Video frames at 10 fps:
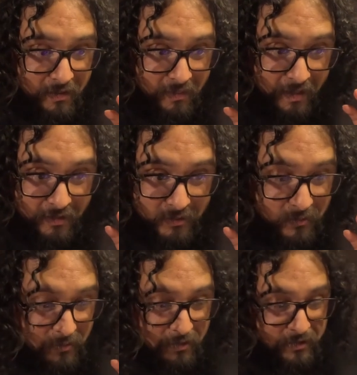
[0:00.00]
they
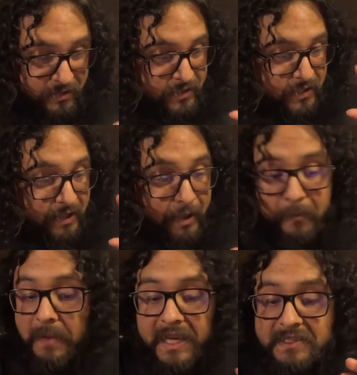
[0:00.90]
do look
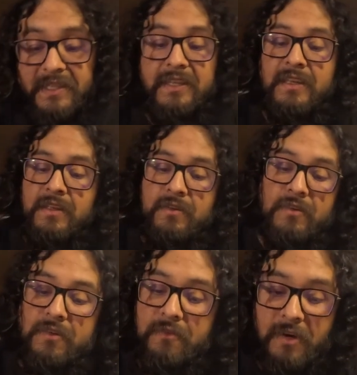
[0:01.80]
amazing,
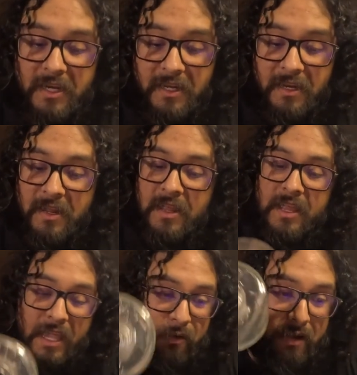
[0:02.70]
right?
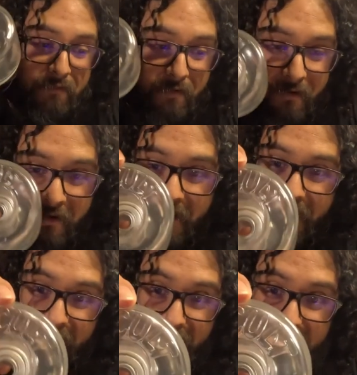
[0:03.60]
However,
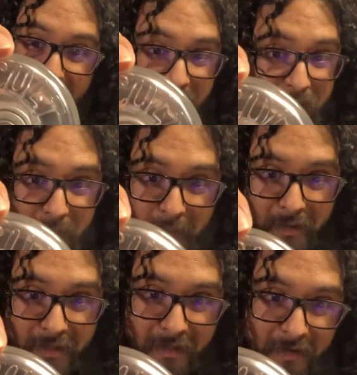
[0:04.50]
this clear
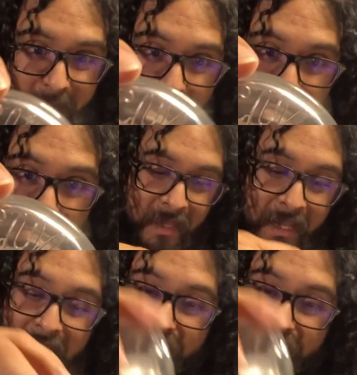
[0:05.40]
one, and I